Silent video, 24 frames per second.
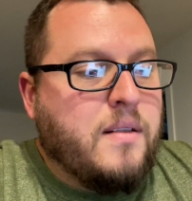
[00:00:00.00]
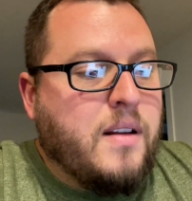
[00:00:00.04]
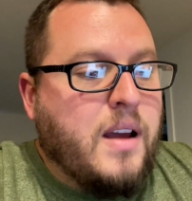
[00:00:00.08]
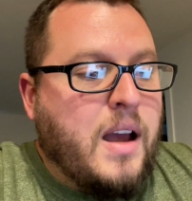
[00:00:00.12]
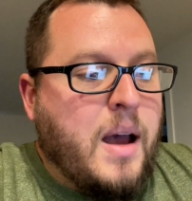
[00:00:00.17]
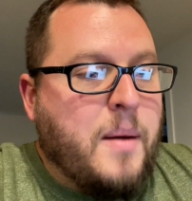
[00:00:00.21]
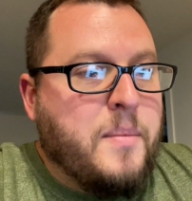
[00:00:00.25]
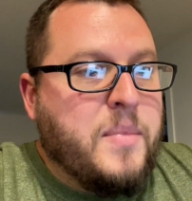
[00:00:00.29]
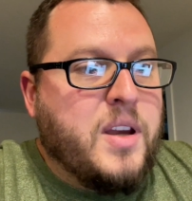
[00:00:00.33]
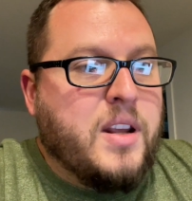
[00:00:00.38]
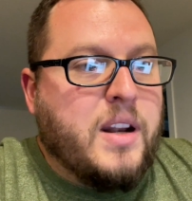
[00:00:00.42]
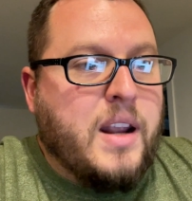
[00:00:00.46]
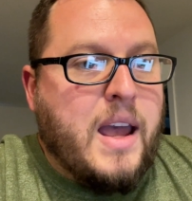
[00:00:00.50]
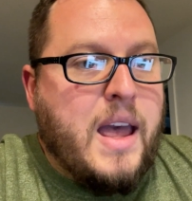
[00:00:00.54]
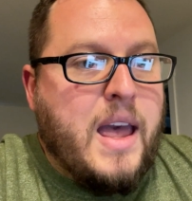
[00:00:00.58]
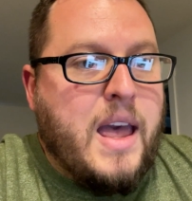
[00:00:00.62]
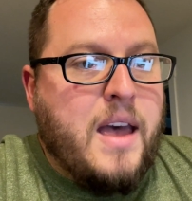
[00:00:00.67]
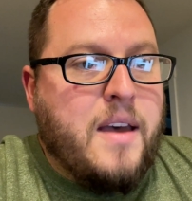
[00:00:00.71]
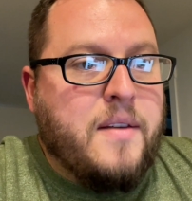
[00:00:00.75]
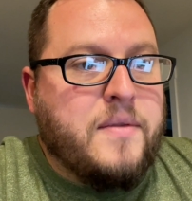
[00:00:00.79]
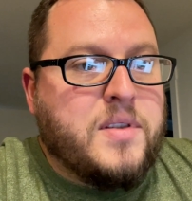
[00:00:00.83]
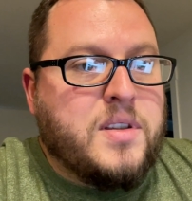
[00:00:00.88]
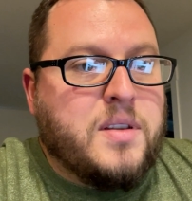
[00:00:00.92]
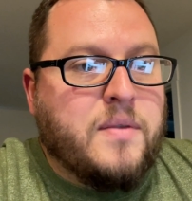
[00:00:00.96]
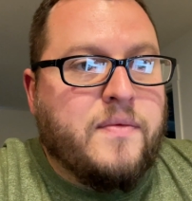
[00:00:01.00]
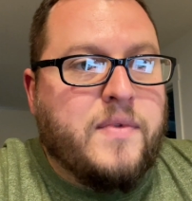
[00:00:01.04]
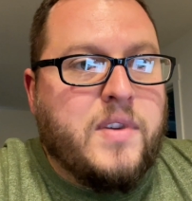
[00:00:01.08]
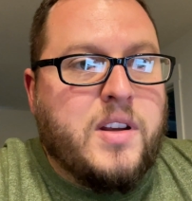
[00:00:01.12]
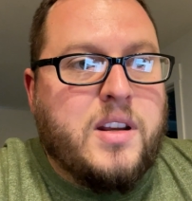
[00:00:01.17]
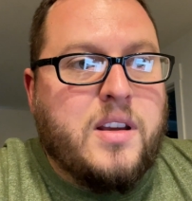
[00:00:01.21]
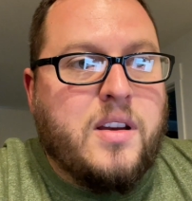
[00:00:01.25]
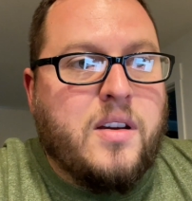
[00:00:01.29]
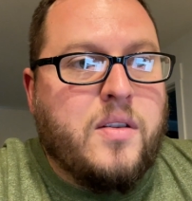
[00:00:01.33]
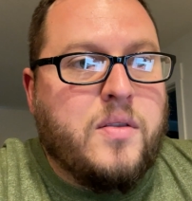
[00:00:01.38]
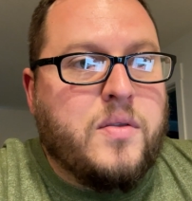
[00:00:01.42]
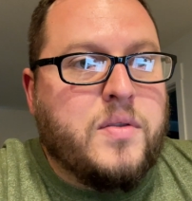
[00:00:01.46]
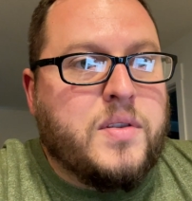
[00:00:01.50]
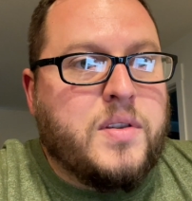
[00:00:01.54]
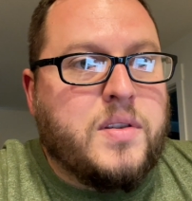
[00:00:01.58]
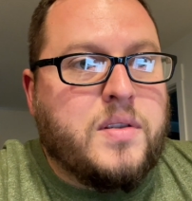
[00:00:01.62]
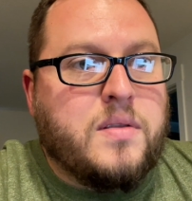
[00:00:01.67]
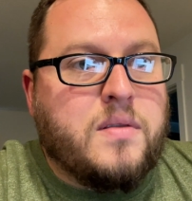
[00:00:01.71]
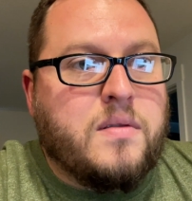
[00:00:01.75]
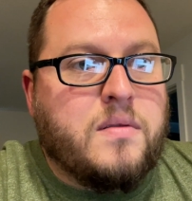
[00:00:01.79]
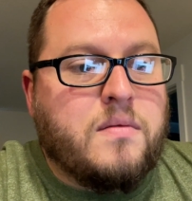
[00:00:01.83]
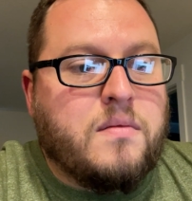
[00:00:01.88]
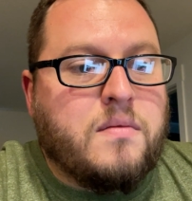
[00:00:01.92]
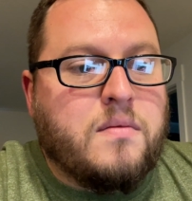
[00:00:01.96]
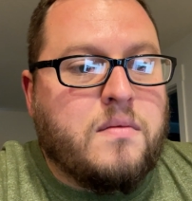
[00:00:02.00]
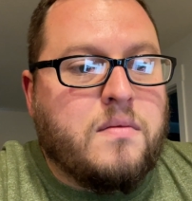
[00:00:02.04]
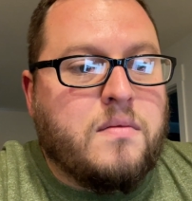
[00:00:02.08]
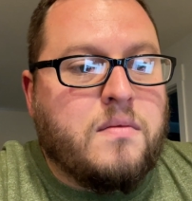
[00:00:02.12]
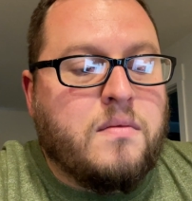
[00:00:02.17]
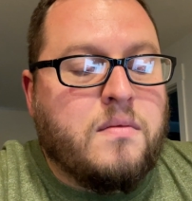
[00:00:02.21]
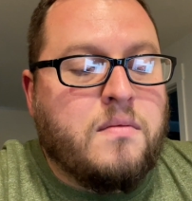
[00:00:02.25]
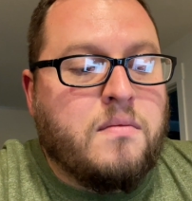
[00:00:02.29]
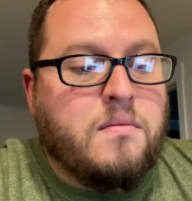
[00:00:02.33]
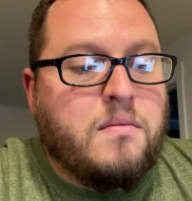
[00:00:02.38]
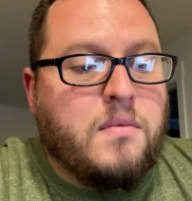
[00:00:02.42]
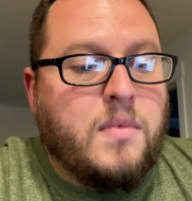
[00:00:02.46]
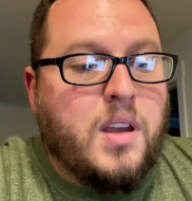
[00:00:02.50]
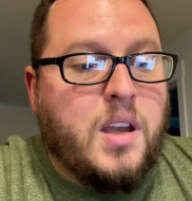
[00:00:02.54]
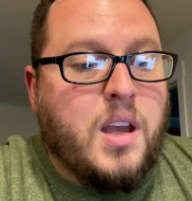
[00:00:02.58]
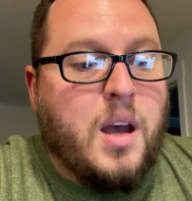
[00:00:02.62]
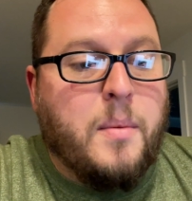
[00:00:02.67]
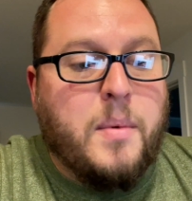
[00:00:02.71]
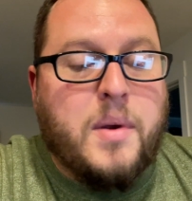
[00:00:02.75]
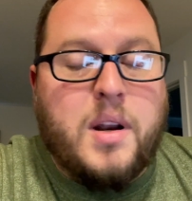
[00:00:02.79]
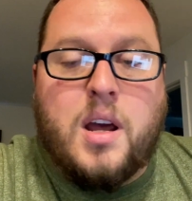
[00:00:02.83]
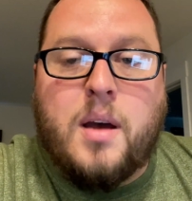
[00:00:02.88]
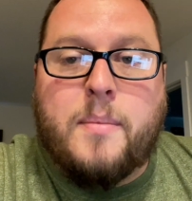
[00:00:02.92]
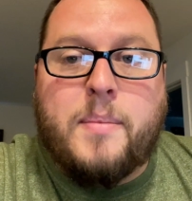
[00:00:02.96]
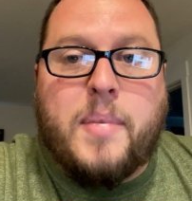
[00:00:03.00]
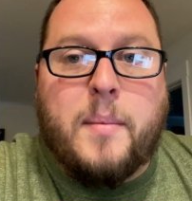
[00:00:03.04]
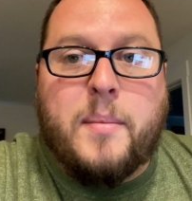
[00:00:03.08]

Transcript: I'm going to have some videos coming up.